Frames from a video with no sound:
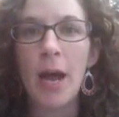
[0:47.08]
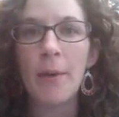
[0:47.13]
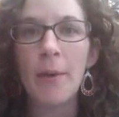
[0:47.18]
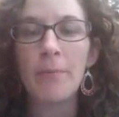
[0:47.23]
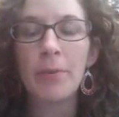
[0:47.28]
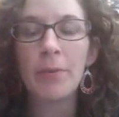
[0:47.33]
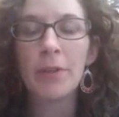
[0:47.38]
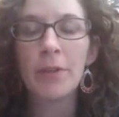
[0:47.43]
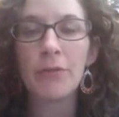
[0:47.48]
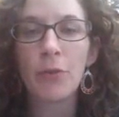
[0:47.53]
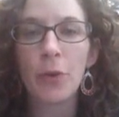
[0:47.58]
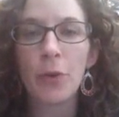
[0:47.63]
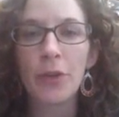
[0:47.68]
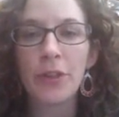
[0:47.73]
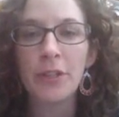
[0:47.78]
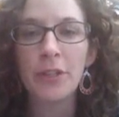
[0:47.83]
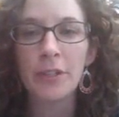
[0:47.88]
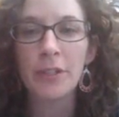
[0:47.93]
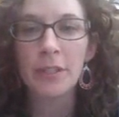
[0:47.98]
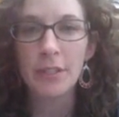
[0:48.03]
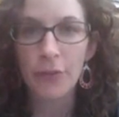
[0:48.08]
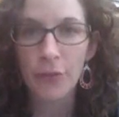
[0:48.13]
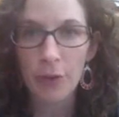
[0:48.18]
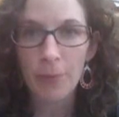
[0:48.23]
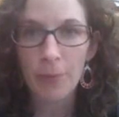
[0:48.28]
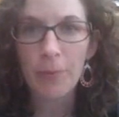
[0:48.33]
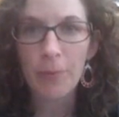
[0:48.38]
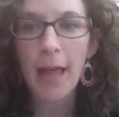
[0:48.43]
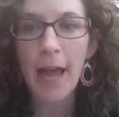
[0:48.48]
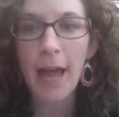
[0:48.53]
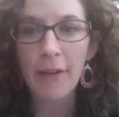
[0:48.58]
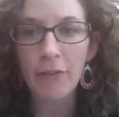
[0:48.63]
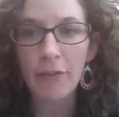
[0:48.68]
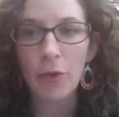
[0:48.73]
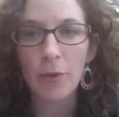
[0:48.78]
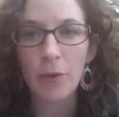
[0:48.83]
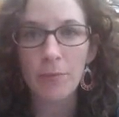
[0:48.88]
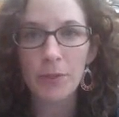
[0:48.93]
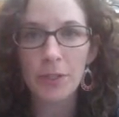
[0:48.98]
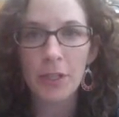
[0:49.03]
put forth different
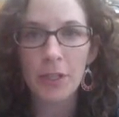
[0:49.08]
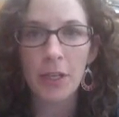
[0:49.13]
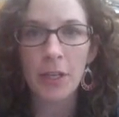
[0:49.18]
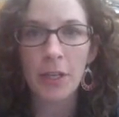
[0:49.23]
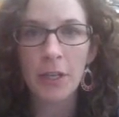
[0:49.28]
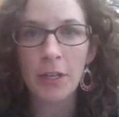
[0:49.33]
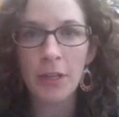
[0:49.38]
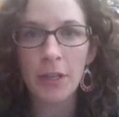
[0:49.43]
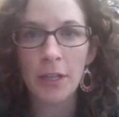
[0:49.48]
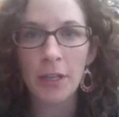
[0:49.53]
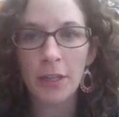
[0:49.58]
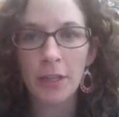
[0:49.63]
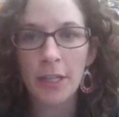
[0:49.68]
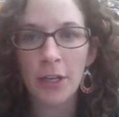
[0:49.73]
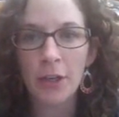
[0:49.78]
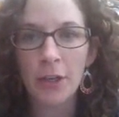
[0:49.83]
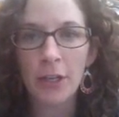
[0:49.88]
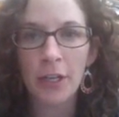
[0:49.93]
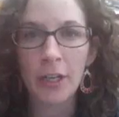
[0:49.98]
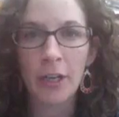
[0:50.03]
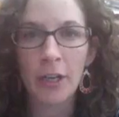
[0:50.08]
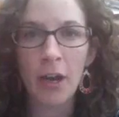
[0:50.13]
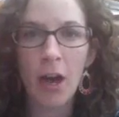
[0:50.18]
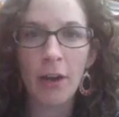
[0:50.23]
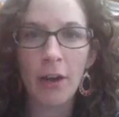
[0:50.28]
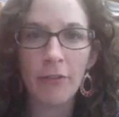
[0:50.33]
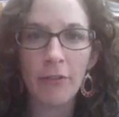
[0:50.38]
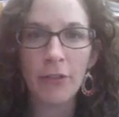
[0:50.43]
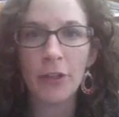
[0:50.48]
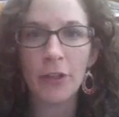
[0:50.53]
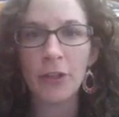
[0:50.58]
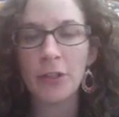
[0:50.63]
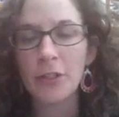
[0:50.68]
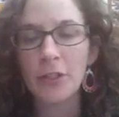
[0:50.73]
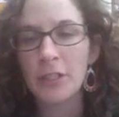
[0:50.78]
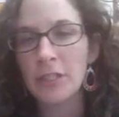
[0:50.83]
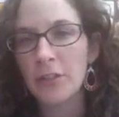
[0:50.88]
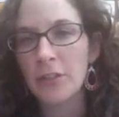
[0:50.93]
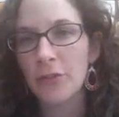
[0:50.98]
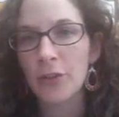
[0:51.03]
platforms that they're going to
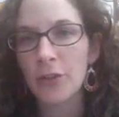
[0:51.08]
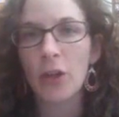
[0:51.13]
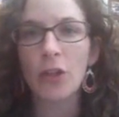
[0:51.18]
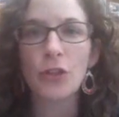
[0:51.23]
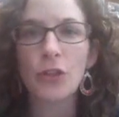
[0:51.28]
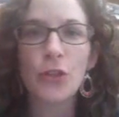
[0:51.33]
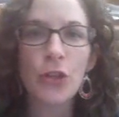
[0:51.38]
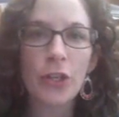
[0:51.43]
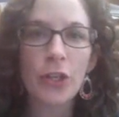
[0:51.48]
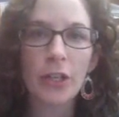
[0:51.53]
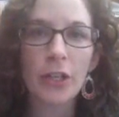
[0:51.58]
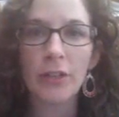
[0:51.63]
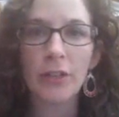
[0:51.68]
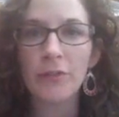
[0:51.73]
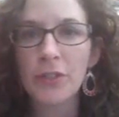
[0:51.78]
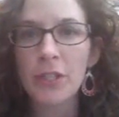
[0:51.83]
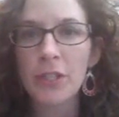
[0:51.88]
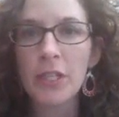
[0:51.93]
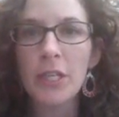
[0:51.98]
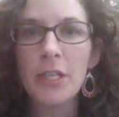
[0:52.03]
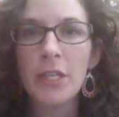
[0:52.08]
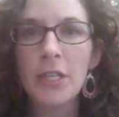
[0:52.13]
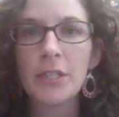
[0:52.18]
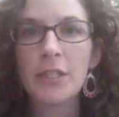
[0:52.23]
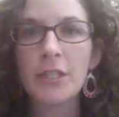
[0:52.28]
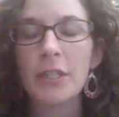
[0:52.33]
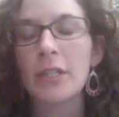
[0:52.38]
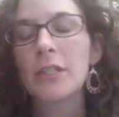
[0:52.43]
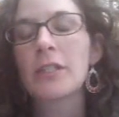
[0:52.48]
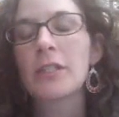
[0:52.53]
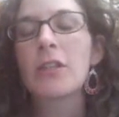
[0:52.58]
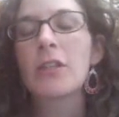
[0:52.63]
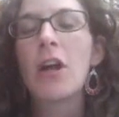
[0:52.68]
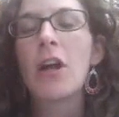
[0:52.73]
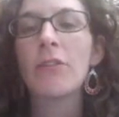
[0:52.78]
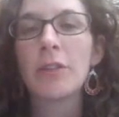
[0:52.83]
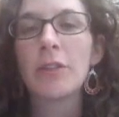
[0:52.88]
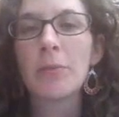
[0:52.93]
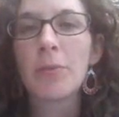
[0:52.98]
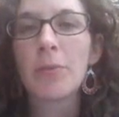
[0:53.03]
offer different alternatives to
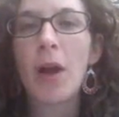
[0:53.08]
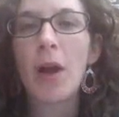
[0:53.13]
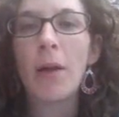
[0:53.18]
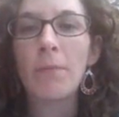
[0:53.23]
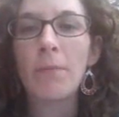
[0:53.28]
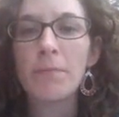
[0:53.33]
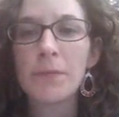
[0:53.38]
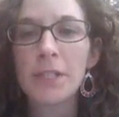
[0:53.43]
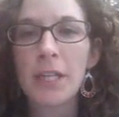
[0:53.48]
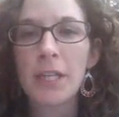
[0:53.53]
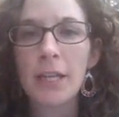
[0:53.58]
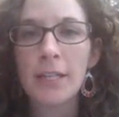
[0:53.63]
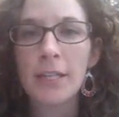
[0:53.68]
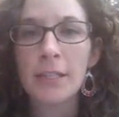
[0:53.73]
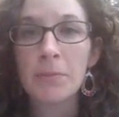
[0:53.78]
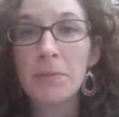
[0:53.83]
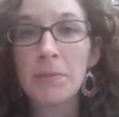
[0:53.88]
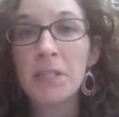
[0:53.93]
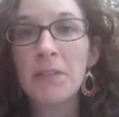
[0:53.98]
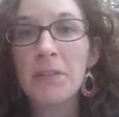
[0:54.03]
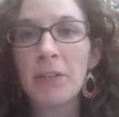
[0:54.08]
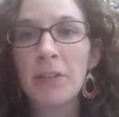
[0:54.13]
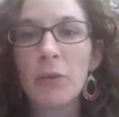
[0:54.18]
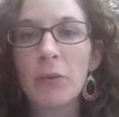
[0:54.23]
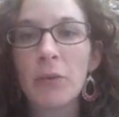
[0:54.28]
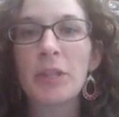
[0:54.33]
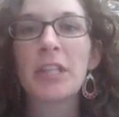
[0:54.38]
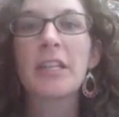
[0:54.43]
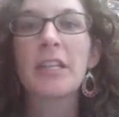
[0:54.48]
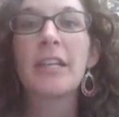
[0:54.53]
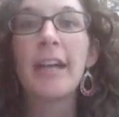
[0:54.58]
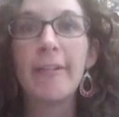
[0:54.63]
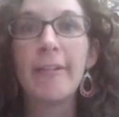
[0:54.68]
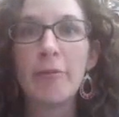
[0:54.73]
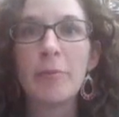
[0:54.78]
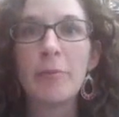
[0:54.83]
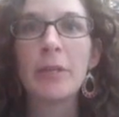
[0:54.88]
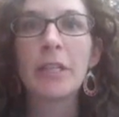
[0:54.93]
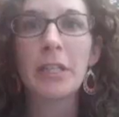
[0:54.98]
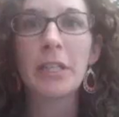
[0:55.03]
solving problems, specifically what the
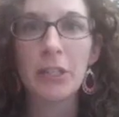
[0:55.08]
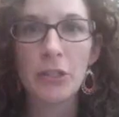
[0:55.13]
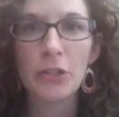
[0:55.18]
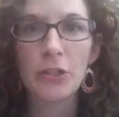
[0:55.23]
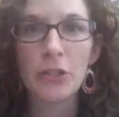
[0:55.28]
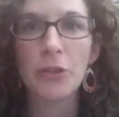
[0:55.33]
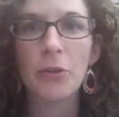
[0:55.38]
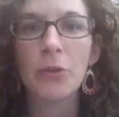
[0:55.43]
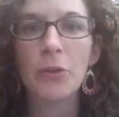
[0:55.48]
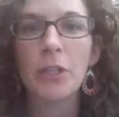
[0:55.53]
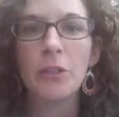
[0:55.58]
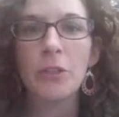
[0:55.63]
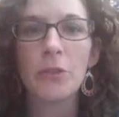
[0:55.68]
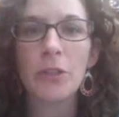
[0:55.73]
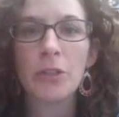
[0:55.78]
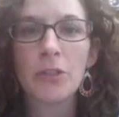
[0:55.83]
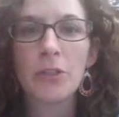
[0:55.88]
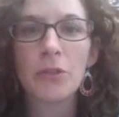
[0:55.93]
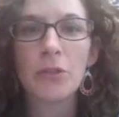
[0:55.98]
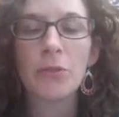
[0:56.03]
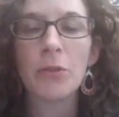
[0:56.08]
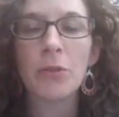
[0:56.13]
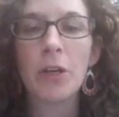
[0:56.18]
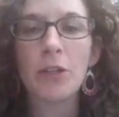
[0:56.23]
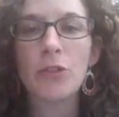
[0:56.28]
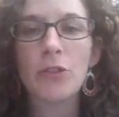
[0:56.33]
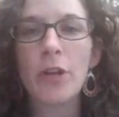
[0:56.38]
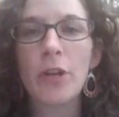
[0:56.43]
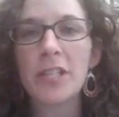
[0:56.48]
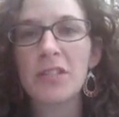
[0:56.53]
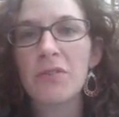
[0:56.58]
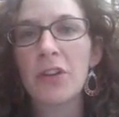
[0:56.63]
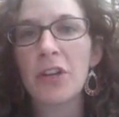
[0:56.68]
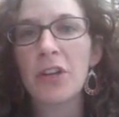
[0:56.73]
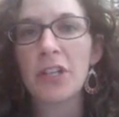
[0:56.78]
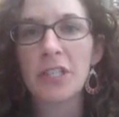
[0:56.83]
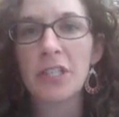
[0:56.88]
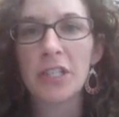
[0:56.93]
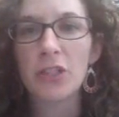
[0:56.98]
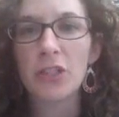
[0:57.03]
government can do in order to address
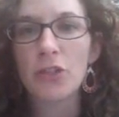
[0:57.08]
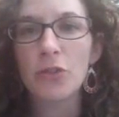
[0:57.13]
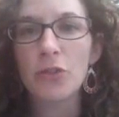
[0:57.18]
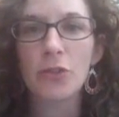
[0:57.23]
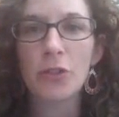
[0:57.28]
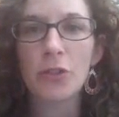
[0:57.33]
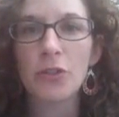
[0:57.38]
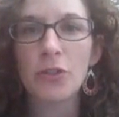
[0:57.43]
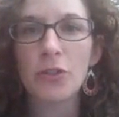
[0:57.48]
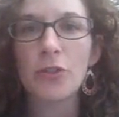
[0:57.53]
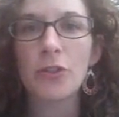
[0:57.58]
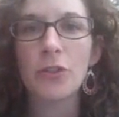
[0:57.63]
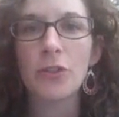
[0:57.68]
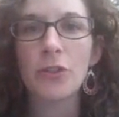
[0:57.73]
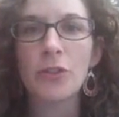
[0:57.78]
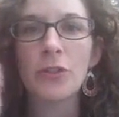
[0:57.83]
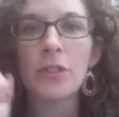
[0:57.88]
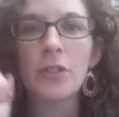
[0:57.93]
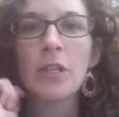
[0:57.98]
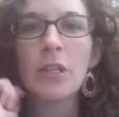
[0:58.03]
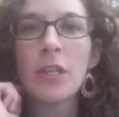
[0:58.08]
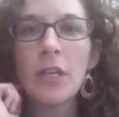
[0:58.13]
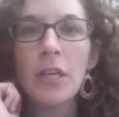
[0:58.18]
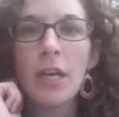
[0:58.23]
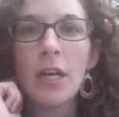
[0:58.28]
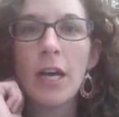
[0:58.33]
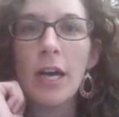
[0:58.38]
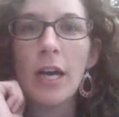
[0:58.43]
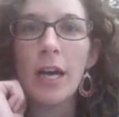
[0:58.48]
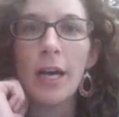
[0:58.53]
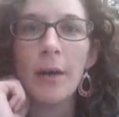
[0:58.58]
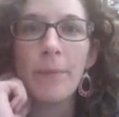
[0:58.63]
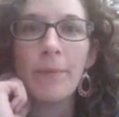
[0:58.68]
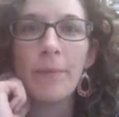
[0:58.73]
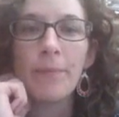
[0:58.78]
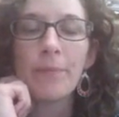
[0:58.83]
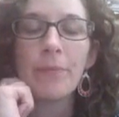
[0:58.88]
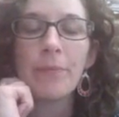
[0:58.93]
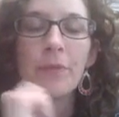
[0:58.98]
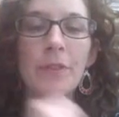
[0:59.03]
various issues, concerns
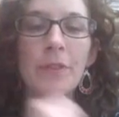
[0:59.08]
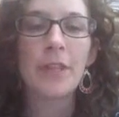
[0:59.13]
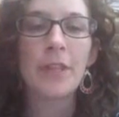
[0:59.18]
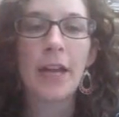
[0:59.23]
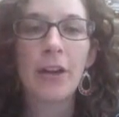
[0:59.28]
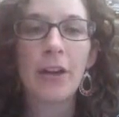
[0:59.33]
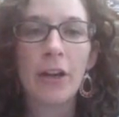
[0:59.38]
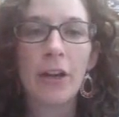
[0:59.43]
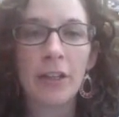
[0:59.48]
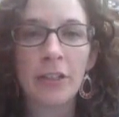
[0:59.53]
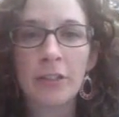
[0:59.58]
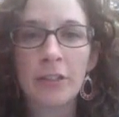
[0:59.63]
that are